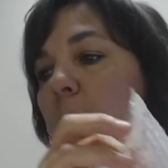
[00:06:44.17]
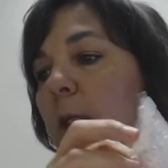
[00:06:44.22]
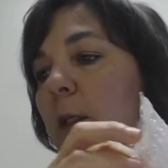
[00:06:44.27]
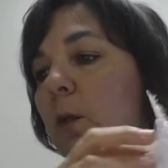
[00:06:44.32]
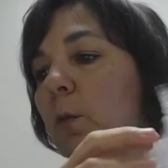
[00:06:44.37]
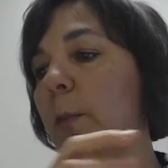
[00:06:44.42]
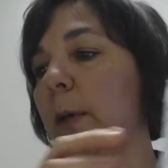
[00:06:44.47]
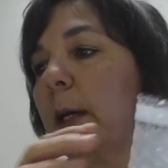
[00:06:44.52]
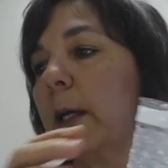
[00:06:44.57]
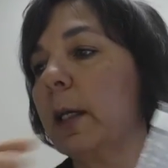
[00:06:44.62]
in a
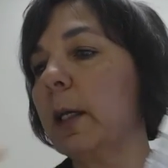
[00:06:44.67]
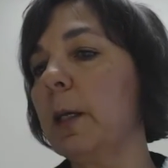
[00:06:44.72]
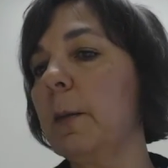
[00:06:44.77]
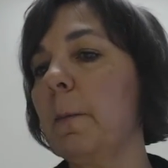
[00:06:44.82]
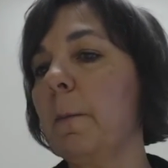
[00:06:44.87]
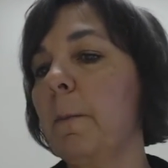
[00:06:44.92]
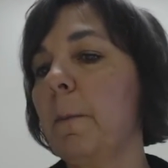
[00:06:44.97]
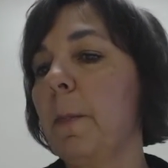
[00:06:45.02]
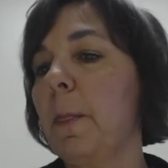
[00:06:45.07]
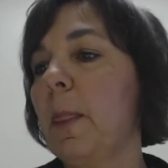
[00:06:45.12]
little
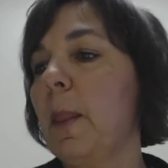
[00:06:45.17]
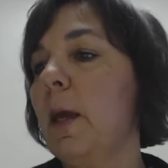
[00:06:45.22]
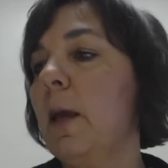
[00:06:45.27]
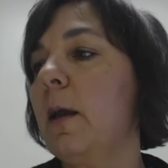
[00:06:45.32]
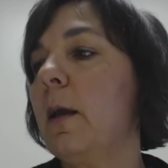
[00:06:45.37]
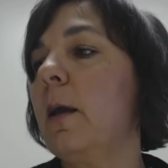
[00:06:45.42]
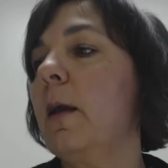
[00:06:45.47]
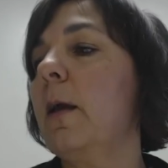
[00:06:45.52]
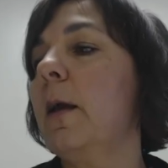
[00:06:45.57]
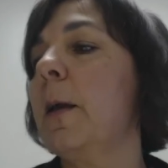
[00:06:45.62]
baggie,
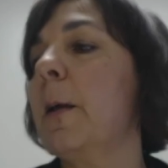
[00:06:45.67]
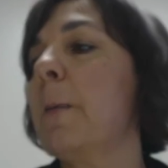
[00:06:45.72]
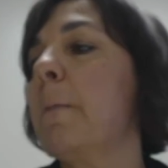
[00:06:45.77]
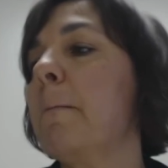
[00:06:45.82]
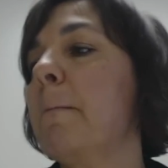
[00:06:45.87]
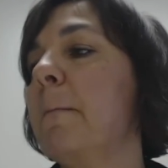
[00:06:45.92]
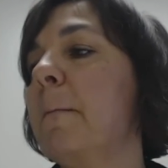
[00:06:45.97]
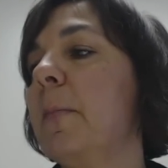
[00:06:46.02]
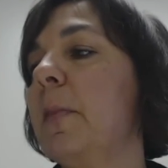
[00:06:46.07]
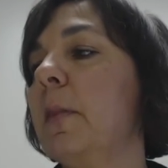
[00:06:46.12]

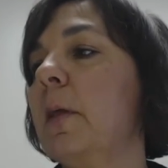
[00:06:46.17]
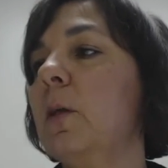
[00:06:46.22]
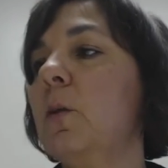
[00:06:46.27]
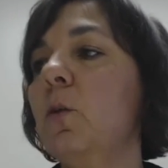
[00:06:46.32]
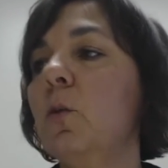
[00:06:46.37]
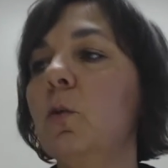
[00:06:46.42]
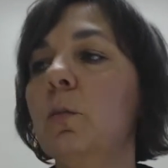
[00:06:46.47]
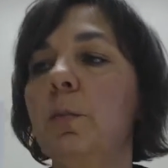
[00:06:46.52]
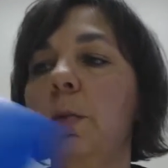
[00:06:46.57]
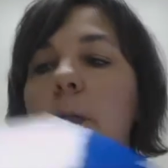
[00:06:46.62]
and
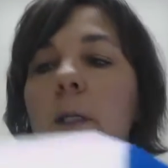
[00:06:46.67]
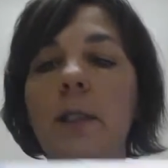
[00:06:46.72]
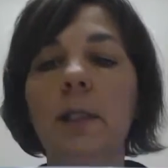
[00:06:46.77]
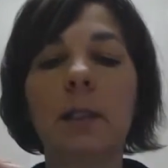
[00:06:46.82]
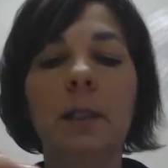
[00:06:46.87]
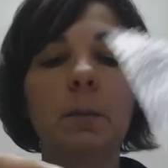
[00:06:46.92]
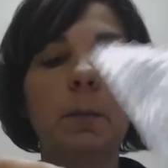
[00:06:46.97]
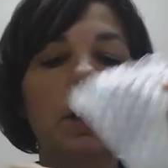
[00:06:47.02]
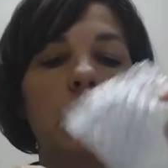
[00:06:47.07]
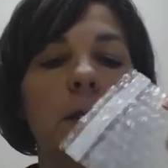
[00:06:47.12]
then you'll
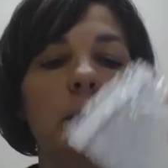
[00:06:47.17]
place them